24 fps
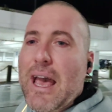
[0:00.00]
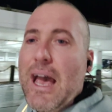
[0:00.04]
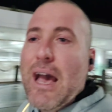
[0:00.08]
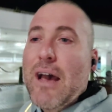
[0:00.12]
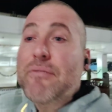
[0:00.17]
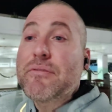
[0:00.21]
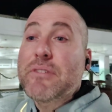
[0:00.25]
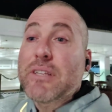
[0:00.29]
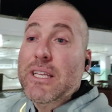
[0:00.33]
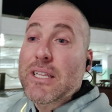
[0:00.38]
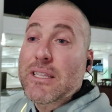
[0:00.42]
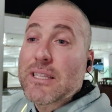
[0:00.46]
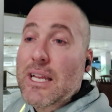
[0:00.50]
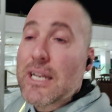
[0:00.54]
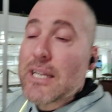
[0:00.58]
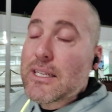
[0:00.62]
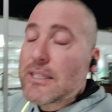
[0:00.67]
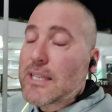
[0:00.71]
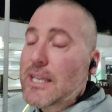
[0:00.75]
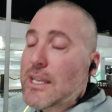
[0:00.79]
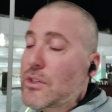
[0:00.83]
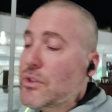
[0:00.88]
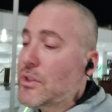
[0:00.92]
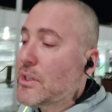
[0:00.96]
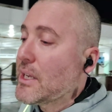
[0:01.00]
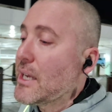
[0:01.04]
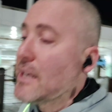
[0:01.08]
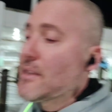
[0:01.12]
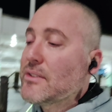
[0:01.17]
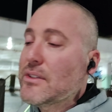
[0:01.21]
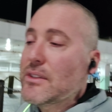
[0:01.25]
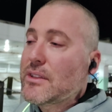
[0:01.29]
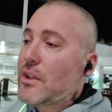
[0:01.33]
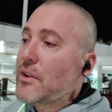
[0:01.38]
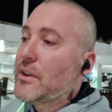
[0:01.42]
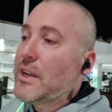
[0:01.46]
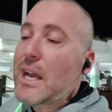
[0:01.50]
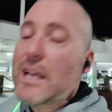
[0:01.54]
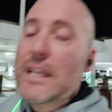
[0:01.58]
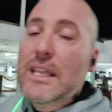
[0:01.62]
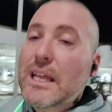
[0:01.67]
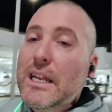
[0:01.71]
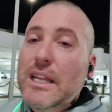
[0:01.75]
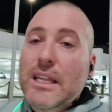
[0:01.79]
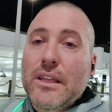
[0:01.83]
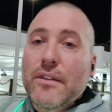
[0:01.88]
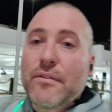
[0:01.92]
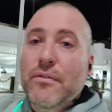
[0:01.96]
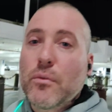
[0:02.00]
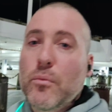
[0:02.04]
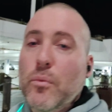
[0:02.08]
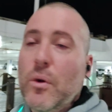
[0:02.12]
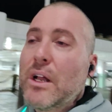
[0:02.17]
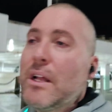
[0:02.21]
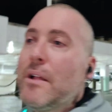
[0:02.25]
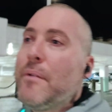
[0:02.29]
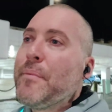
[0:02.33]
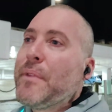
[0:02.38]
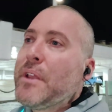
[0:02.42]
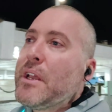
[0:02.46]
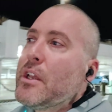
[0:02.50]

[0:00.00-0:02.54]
have to get that attention, guys. They're not getting it from.